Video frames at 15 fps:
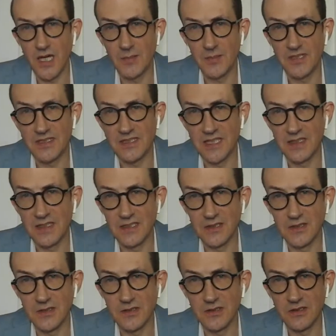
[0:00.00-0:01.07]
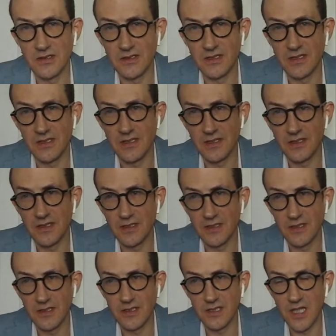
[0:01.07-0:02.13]
compensating the
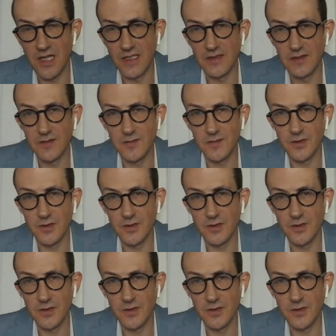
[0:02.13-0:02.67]
client